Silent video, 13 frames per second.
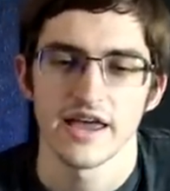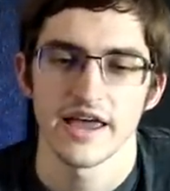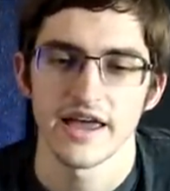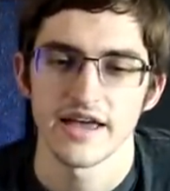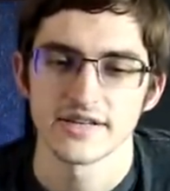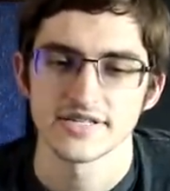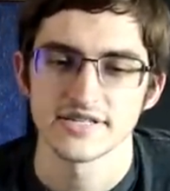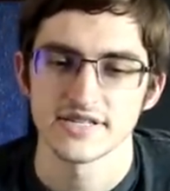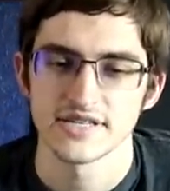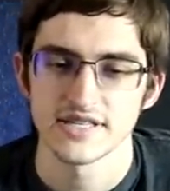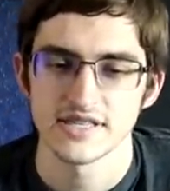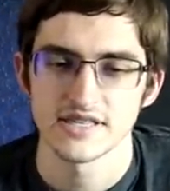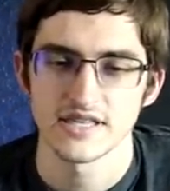And,
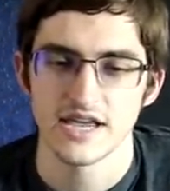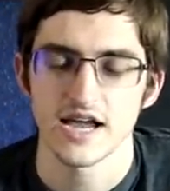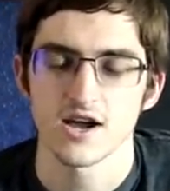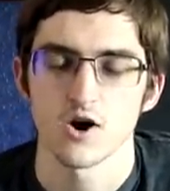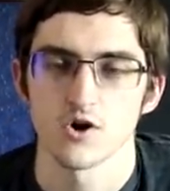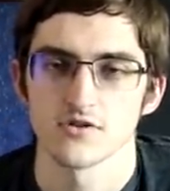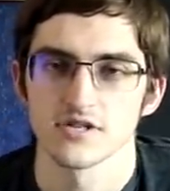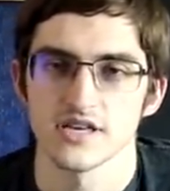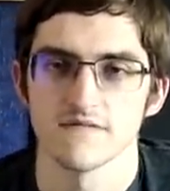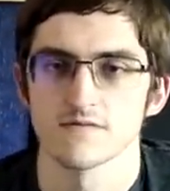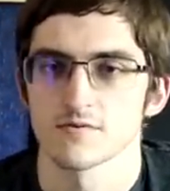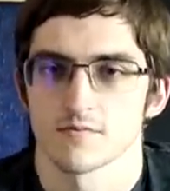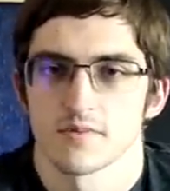like, I hardly
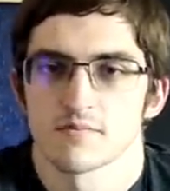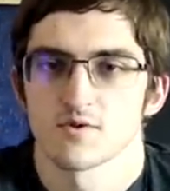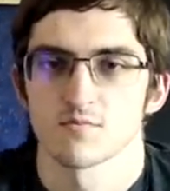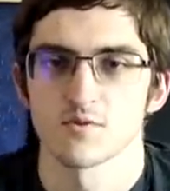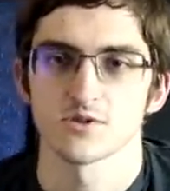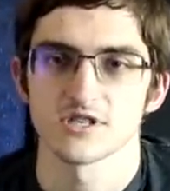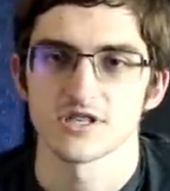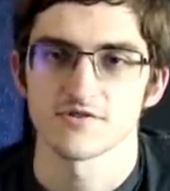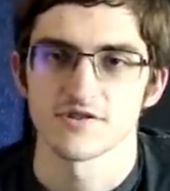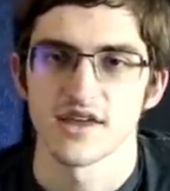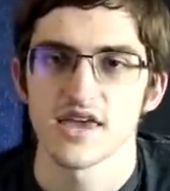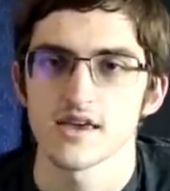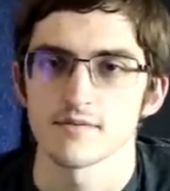even remember most of their
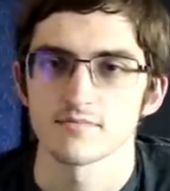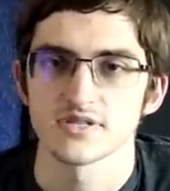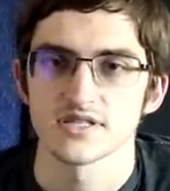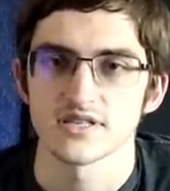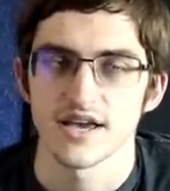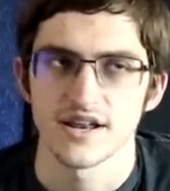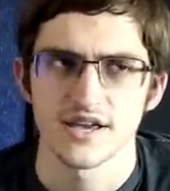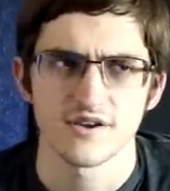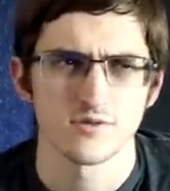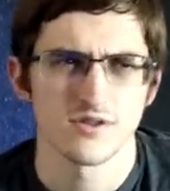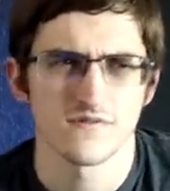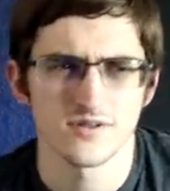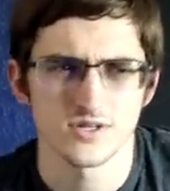names, and I
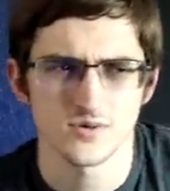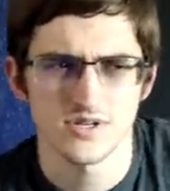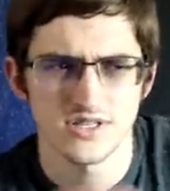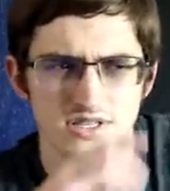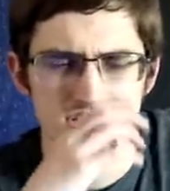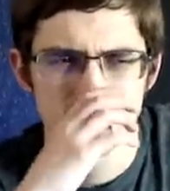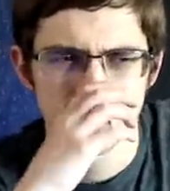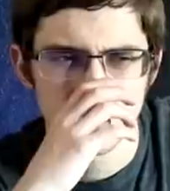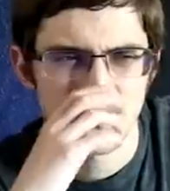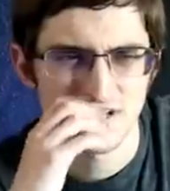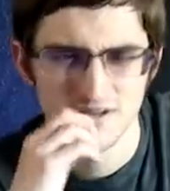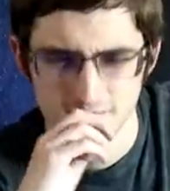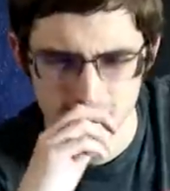only finished reading this,
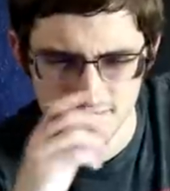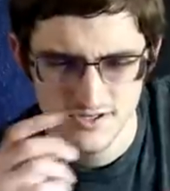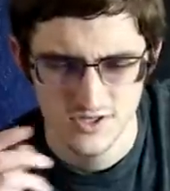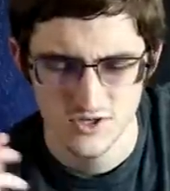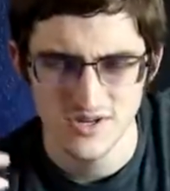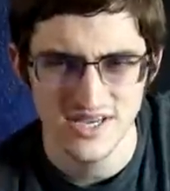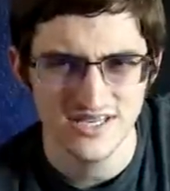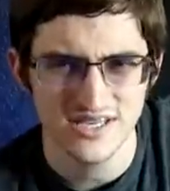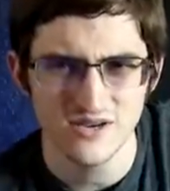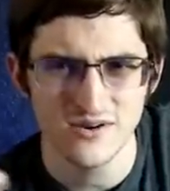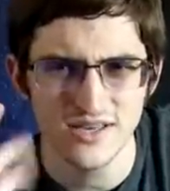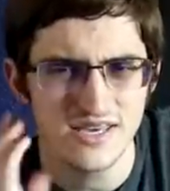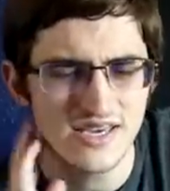uh, two days
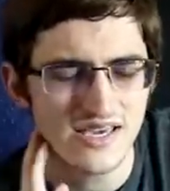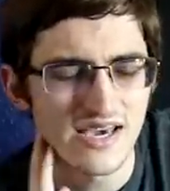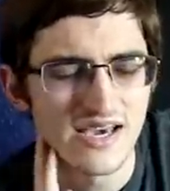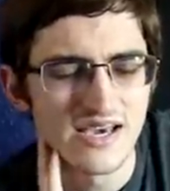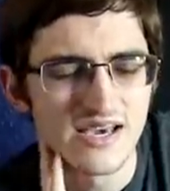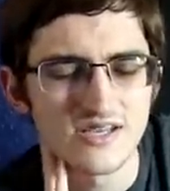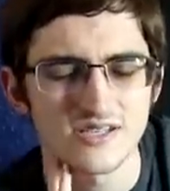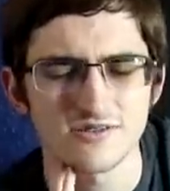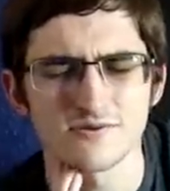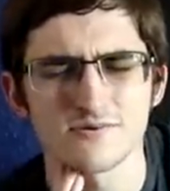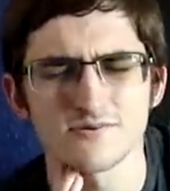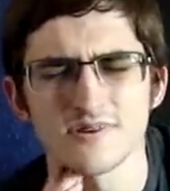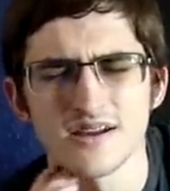ago, I think.
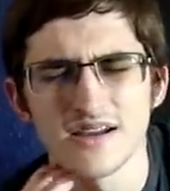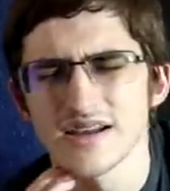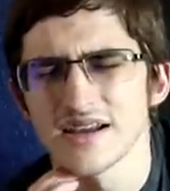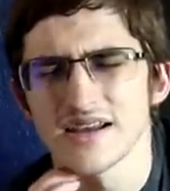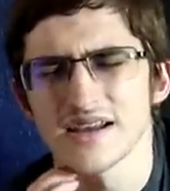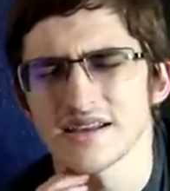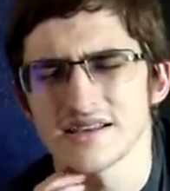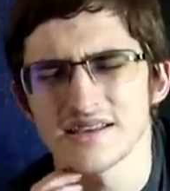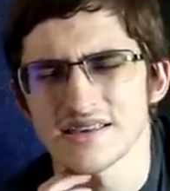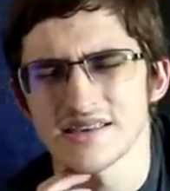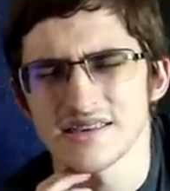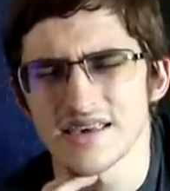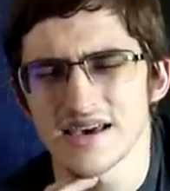So,
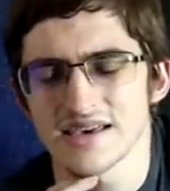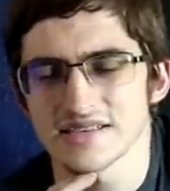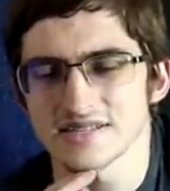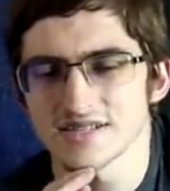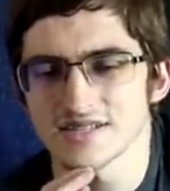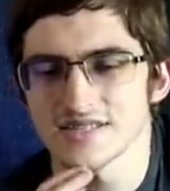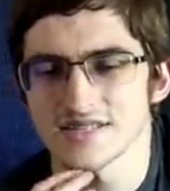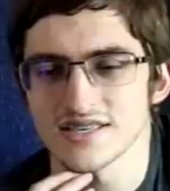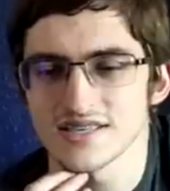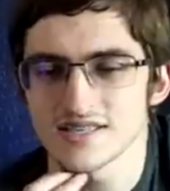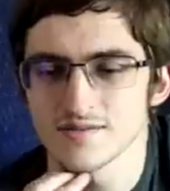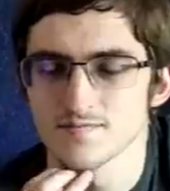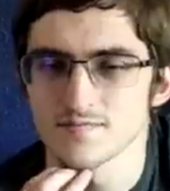yeah, it's just
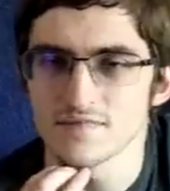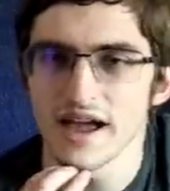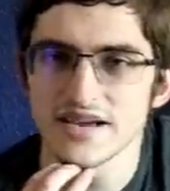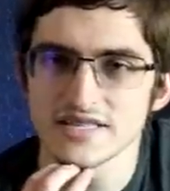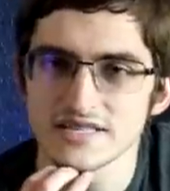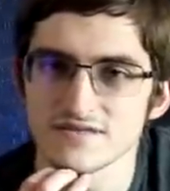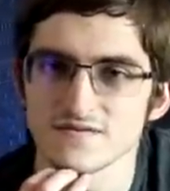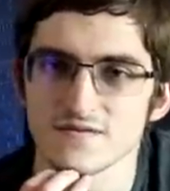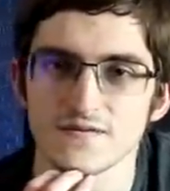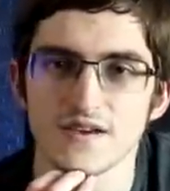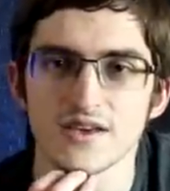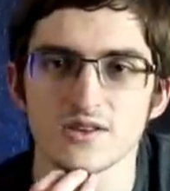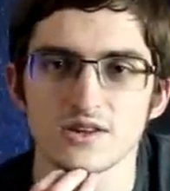it's a massive
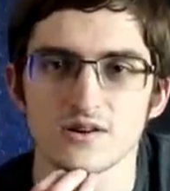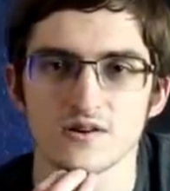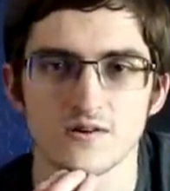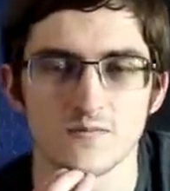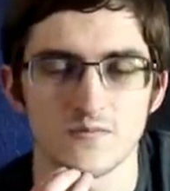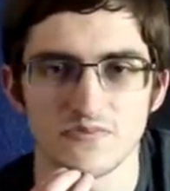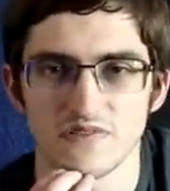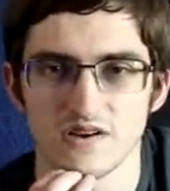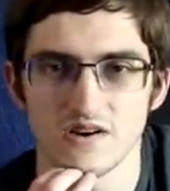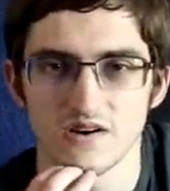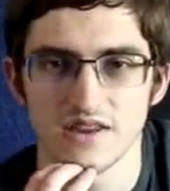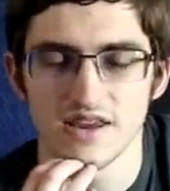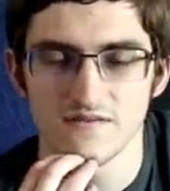failure
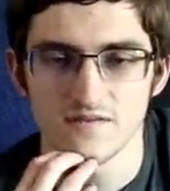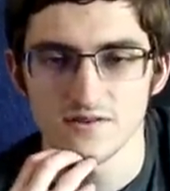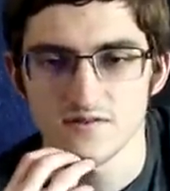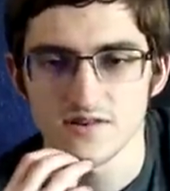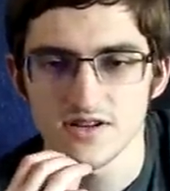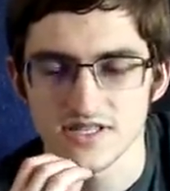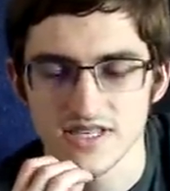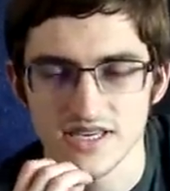on every front.